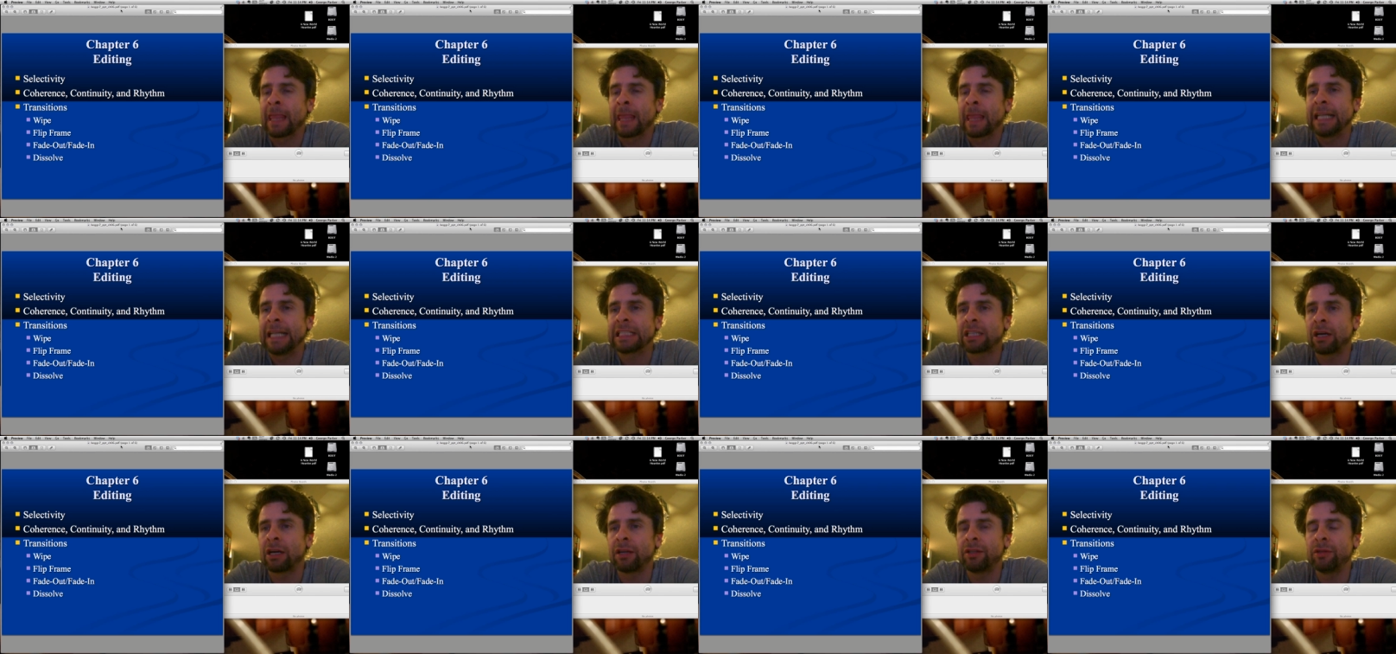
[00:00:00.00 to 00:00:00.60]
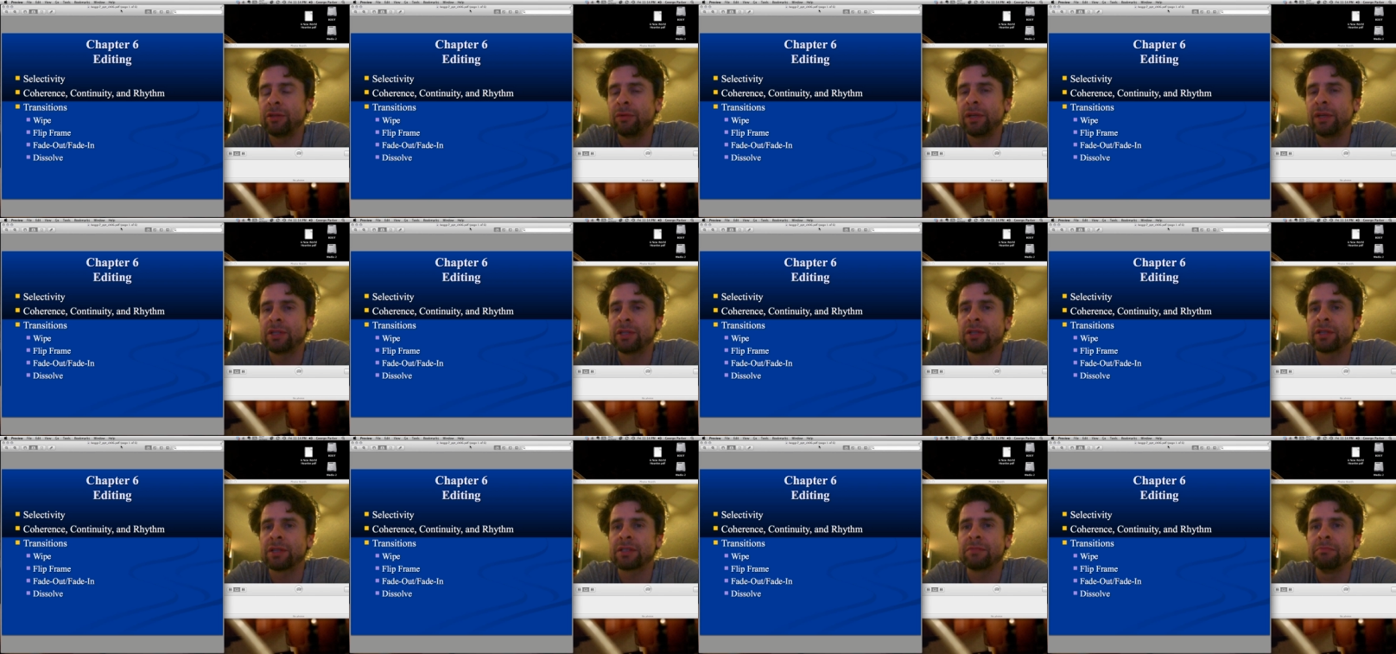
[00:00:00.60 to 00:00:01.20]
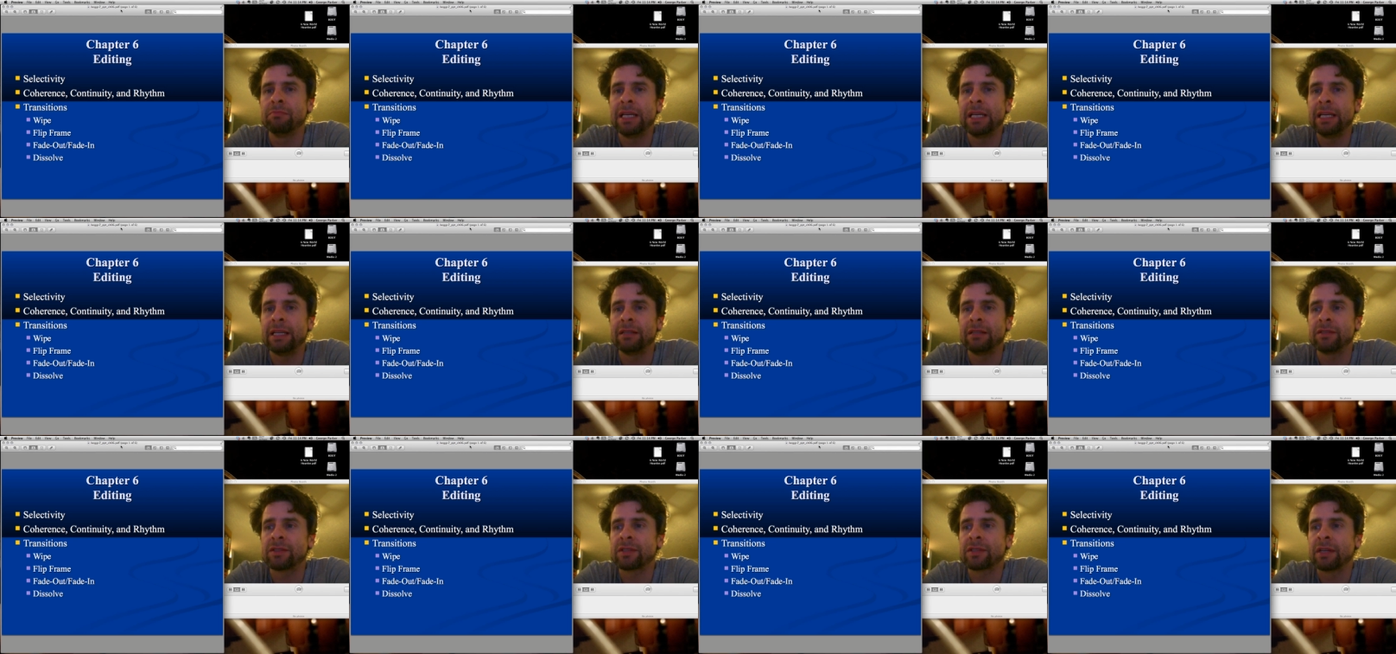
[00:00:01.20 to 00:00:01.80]
And continuity just
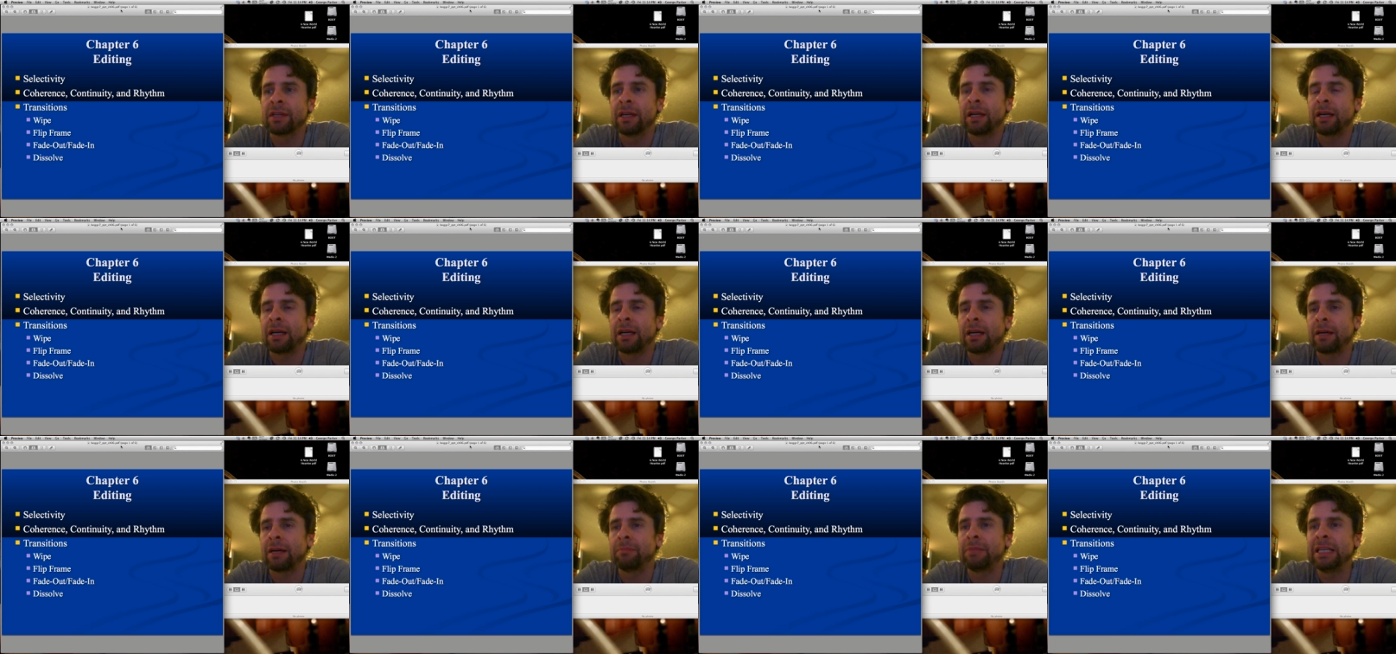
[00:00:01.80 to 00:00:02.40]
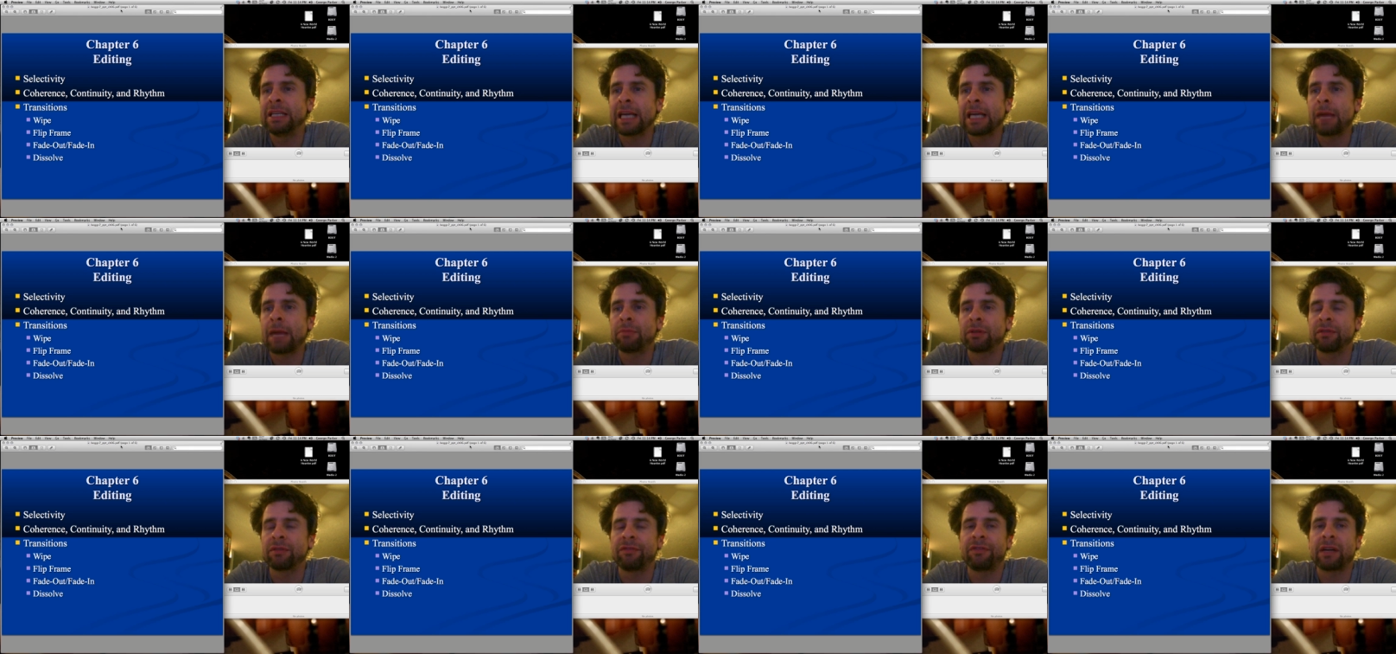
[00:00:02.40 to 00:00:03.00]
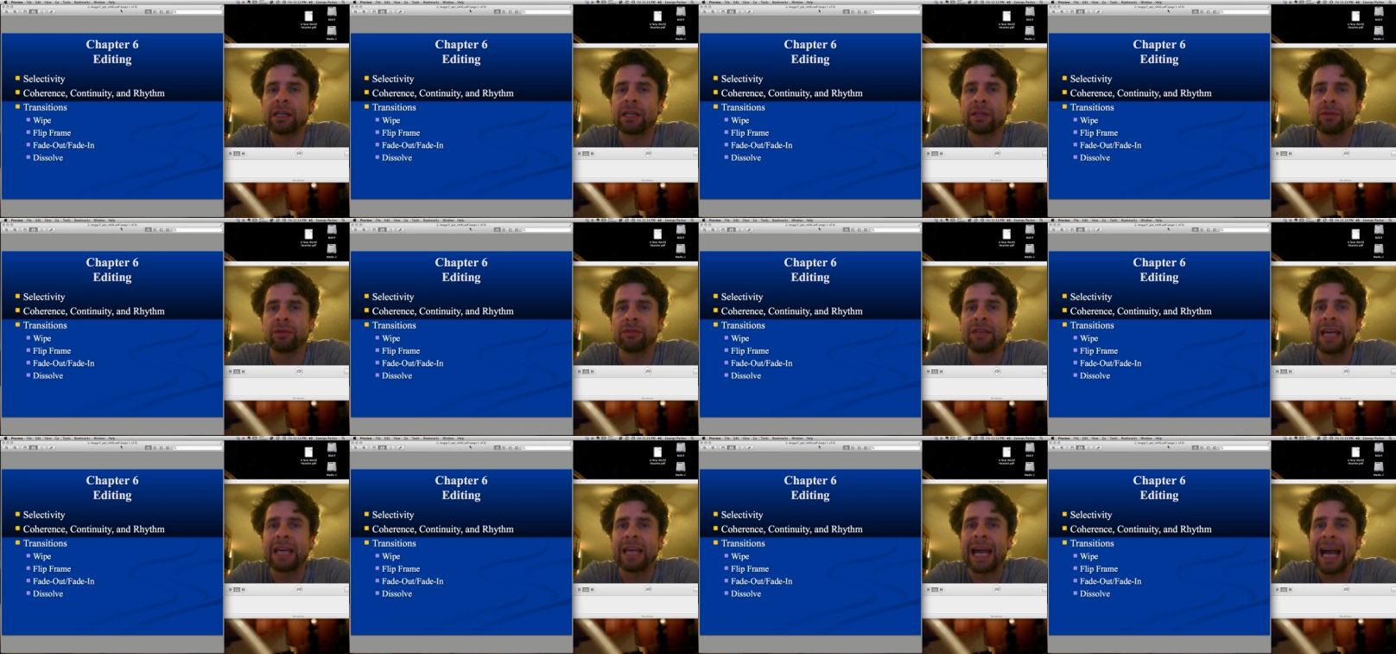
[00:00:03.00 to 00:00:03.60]
means being able to follow
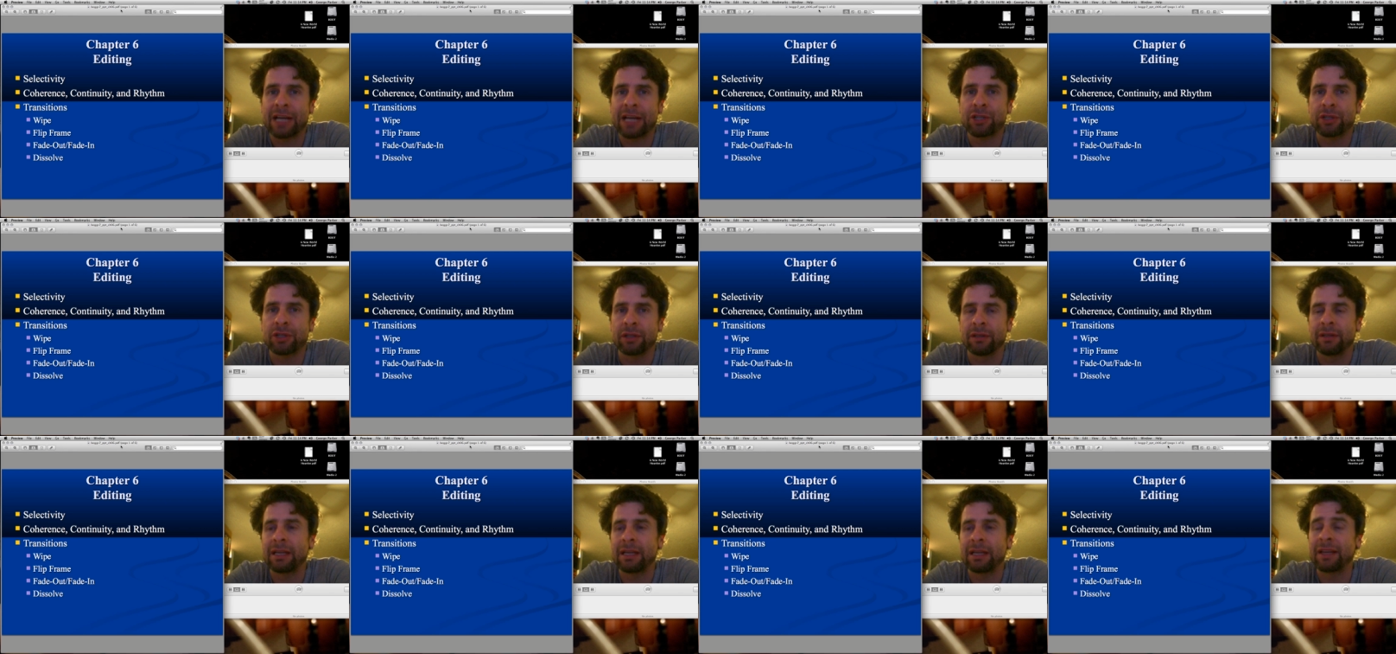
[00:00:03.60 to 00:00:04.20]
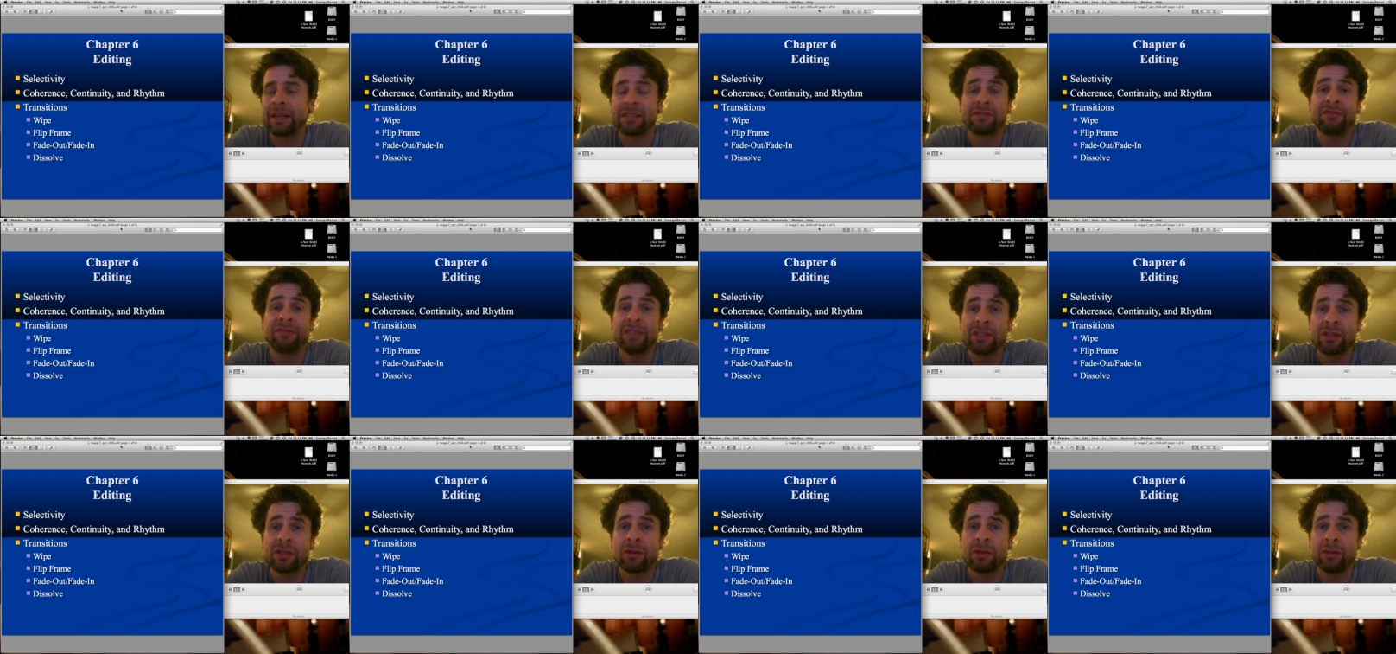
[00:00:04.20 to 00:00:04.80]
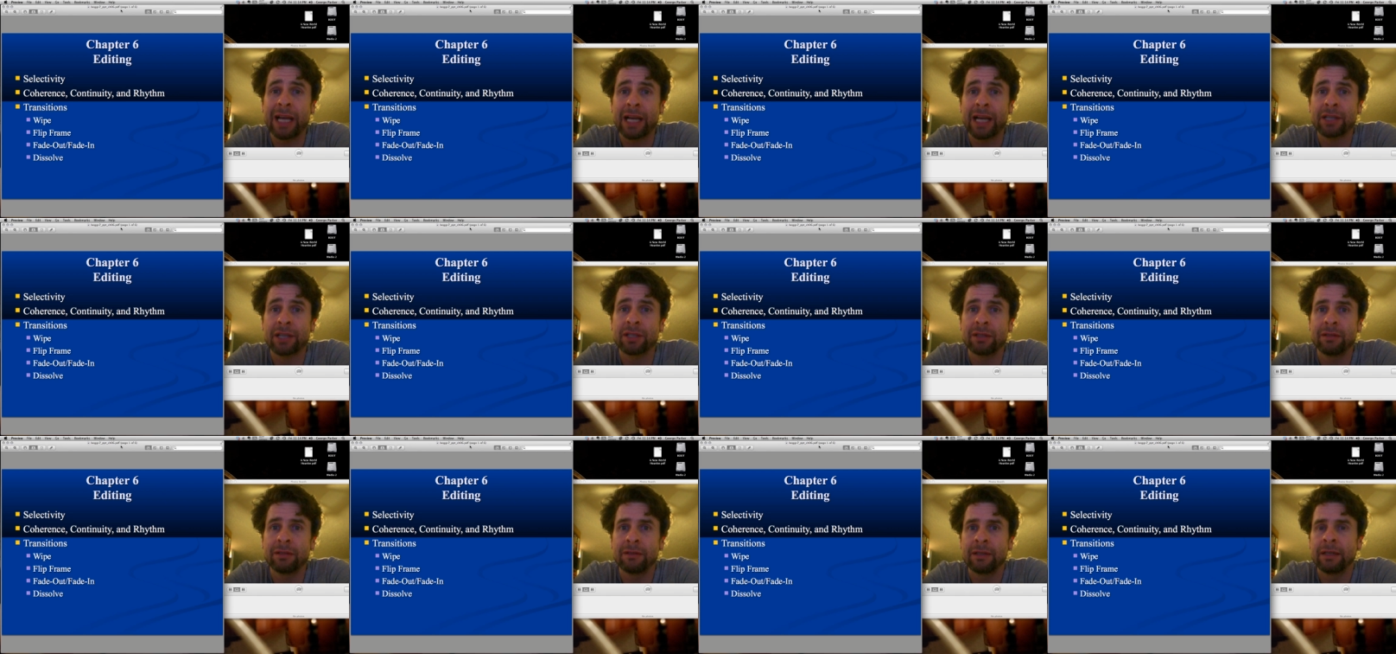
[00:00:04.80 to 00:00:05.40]
the action. Now, that's physical
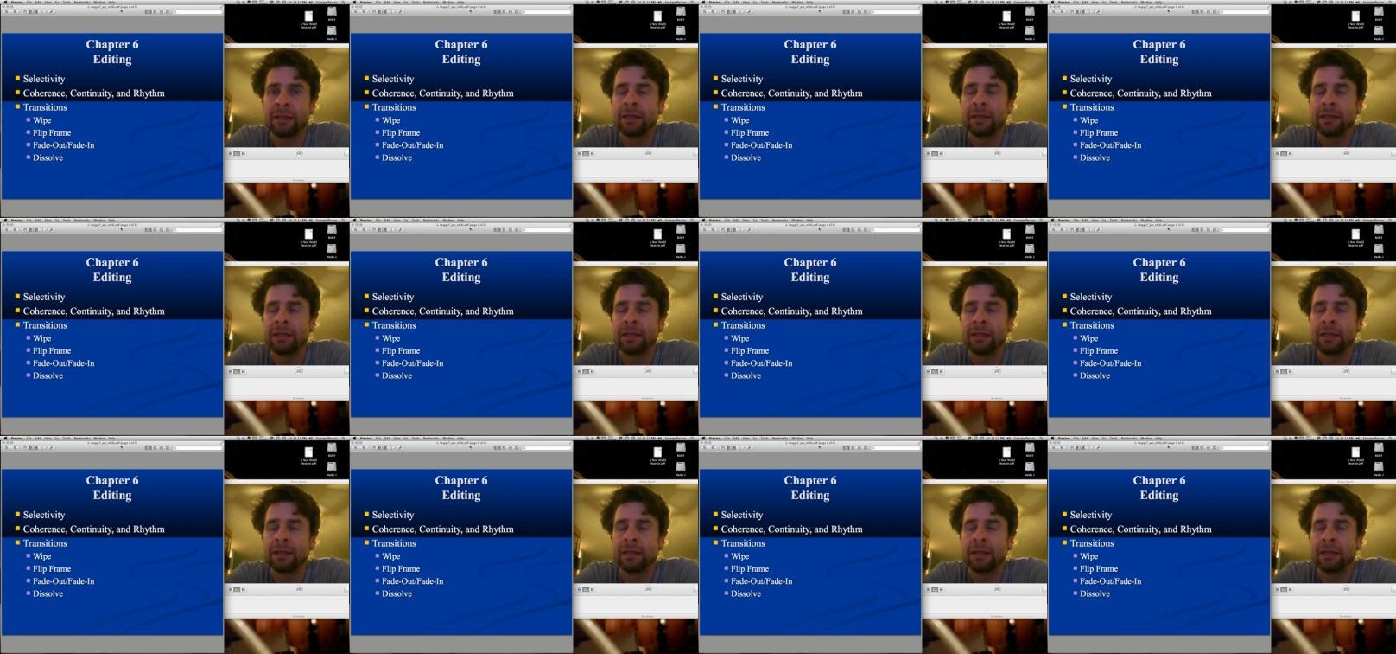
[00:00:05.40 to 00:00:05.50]
action,